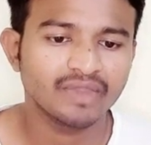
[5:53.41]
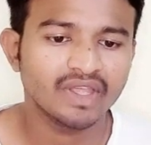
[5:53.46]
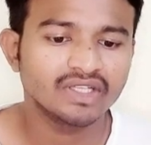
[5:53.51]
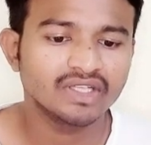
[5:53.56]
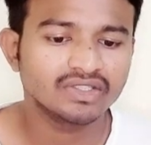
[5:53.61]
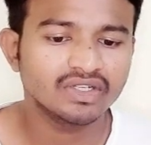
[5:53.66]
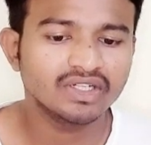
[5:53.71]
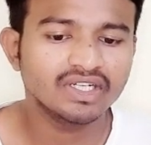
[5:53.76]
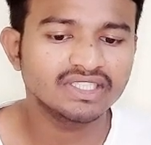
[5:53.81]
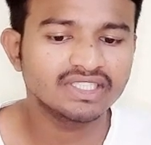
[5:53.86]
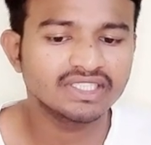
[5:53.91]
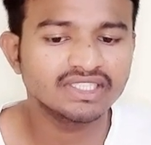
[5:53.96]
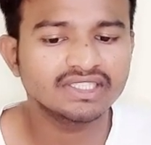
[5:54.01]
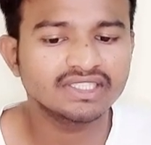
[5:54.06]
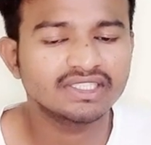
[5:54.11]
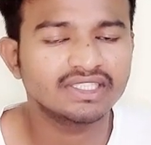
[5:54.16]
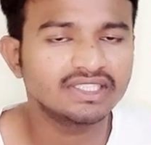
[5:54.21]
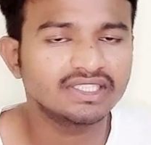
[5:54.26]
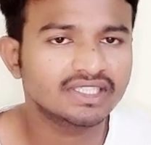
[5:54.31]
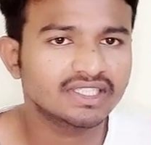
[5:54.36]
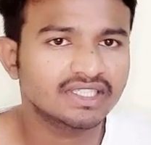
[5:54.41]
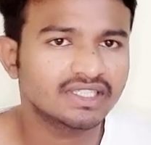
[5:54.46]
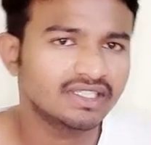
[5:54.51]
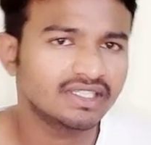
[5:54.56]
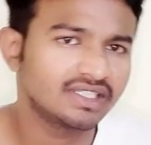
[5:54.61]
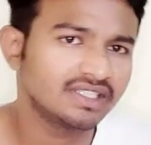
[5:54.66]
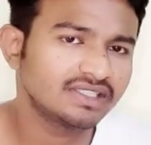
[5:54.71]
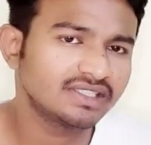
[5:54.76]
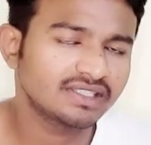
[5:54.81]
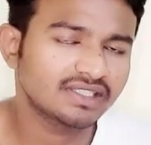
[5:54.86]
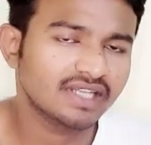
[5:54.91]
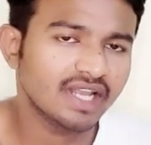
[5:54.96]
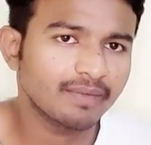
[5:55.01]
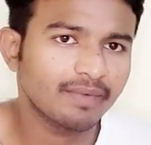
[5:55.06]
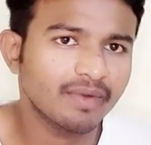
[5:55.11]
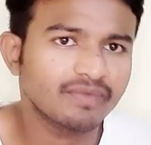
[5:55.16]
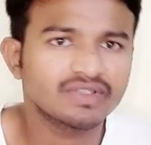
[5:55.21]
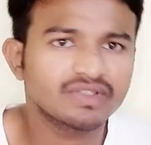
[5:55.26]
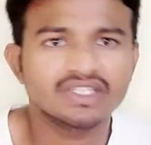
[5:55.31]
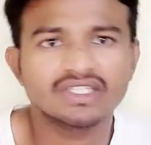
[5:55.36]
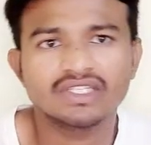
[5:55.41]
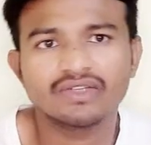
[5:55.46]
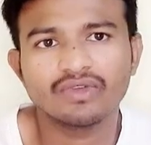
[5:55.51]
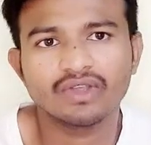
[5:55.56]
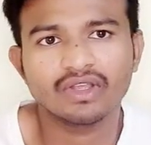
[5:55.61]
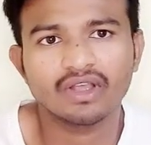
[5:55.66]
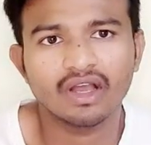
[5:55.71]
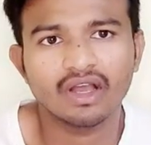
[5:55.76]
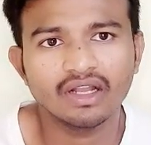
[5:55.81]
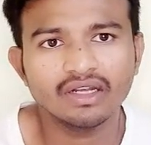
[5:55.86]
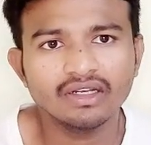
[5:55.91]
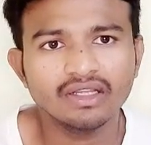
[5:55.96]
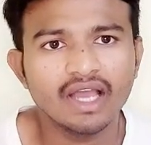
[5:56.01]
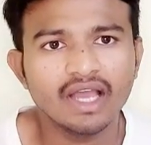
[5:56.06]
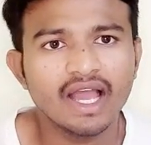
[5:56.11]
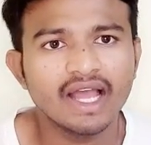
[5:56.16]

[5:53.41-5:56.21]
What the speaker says: So this is this type of surgery we call